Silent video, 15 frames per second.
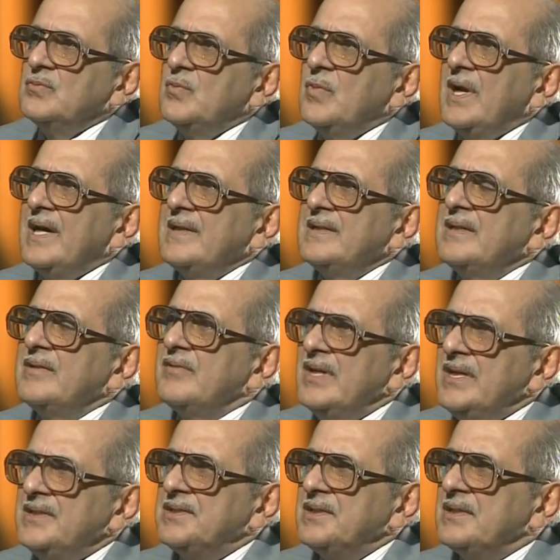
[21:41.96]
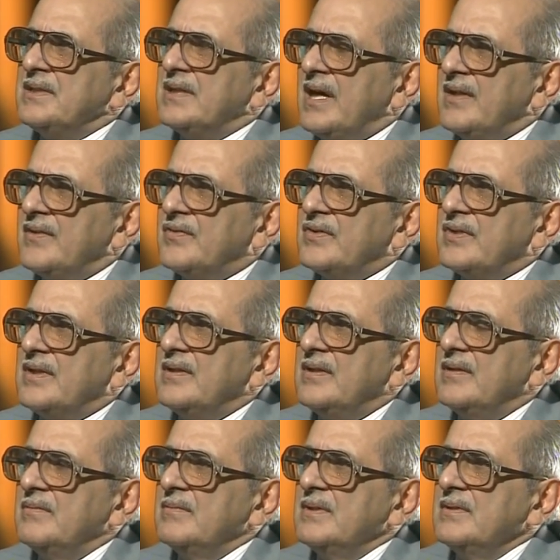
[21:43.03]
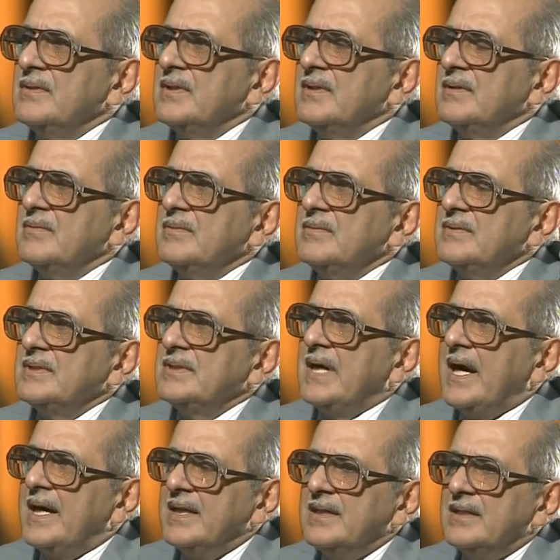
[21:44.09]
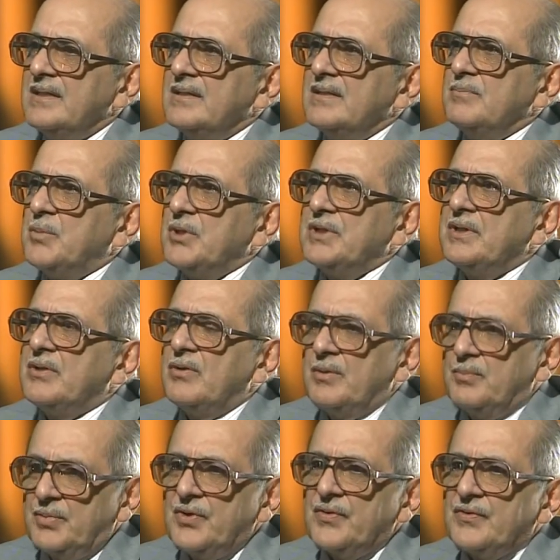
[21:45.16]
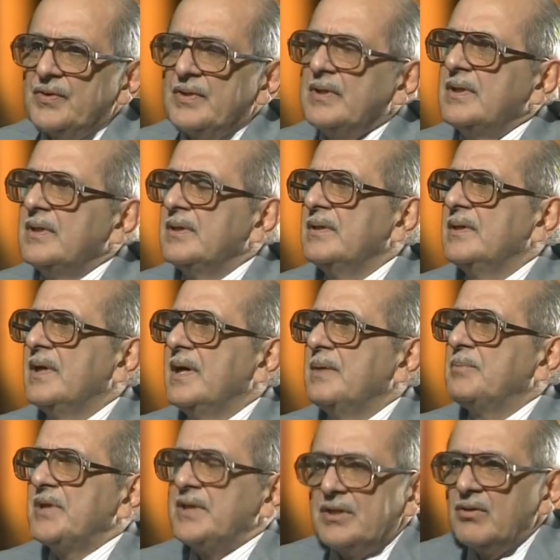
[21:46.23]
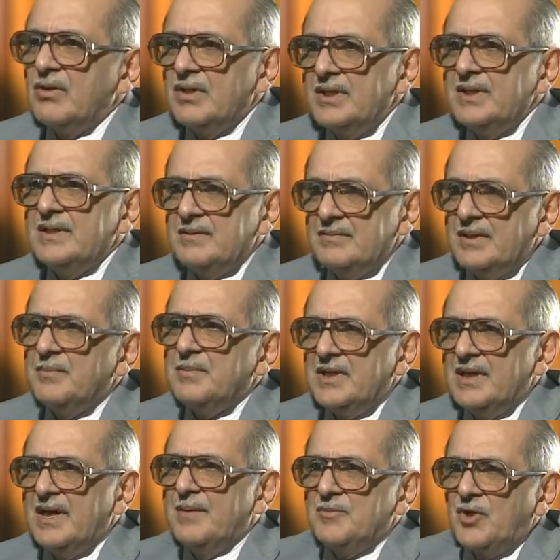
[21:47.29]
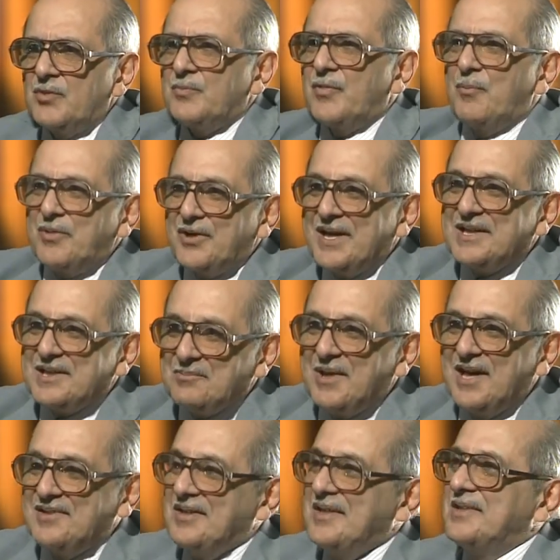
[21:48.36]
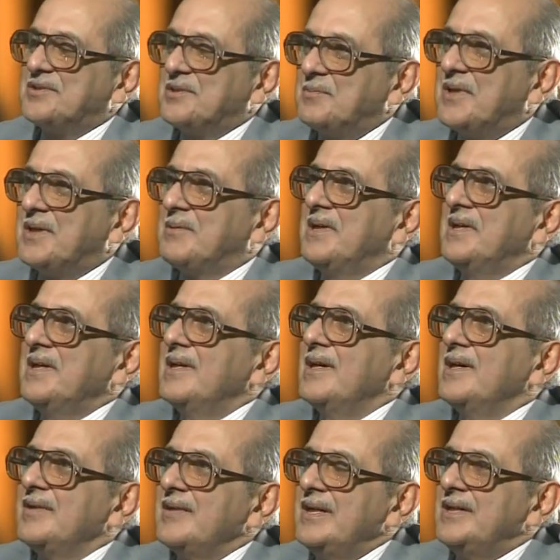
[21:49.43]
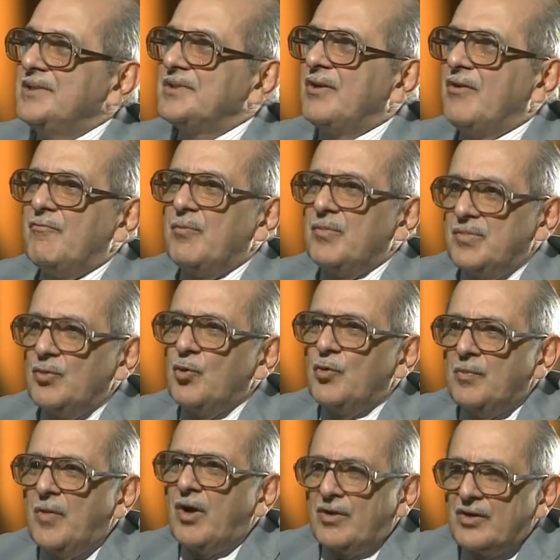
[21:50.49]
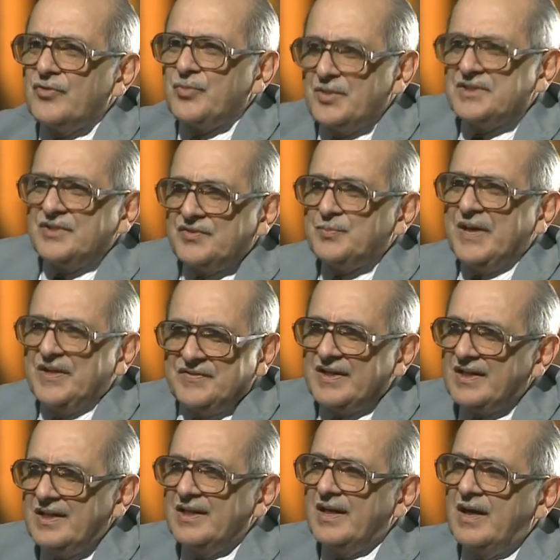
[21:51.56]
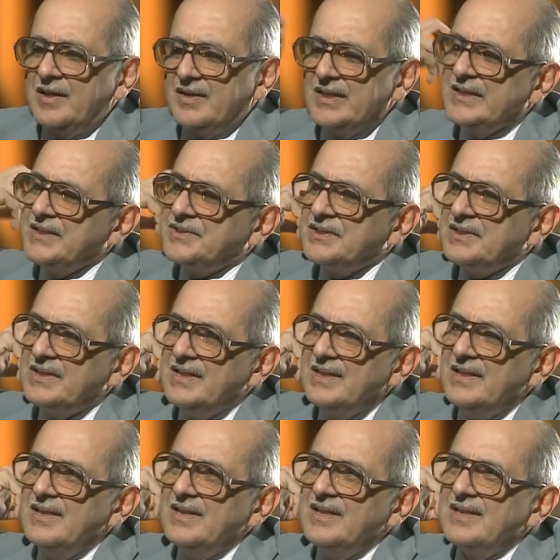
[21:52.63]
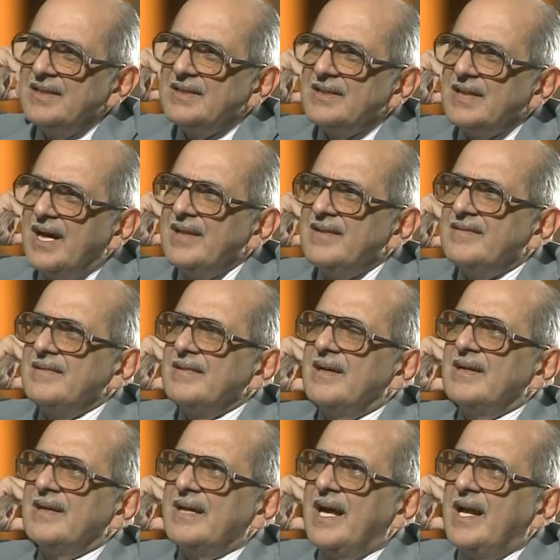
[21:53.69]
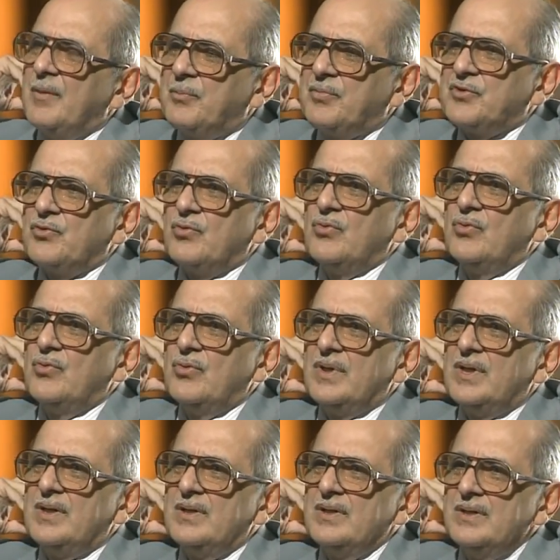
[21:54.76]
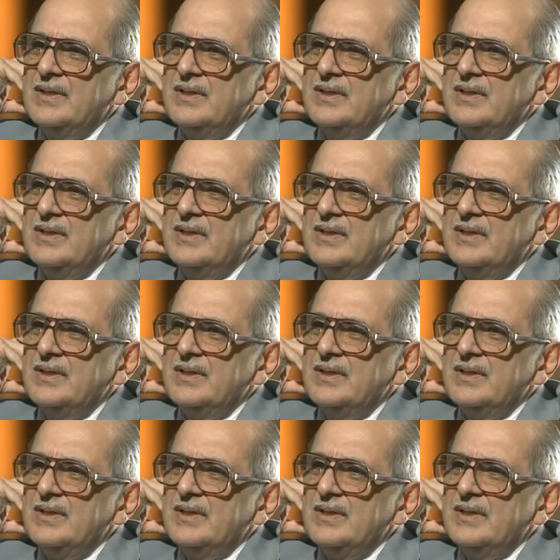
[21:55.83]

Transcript: Well, I think religion does guide a particular person, and particularly, I mean, I'm not propagating my religion, but a religion of good morals, which is basically our religion, does help to